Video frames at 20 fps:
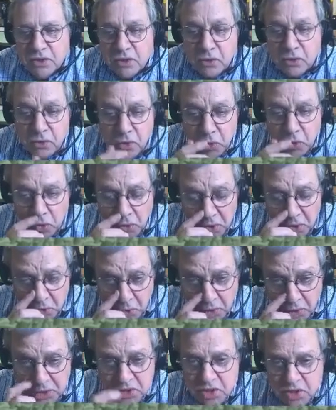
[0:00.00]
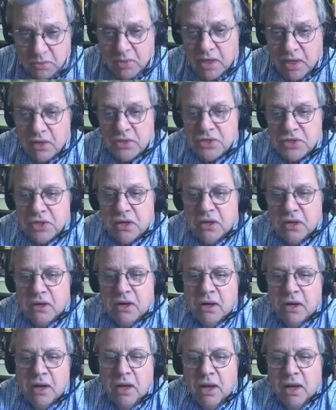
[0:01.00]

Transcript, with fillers: to cool and quench the biochar